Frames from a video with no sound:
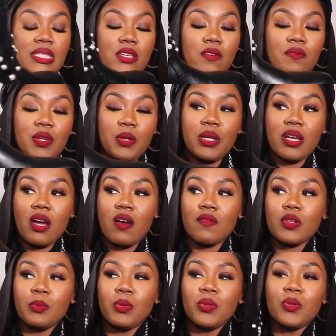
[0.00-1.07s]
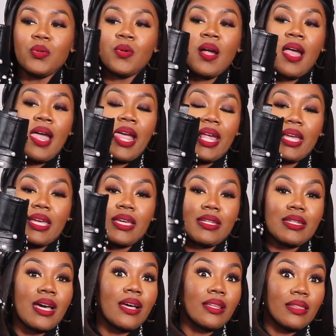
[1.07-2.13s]
They're very comfortable
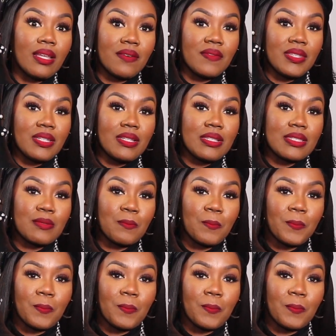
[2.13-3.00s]
and love these.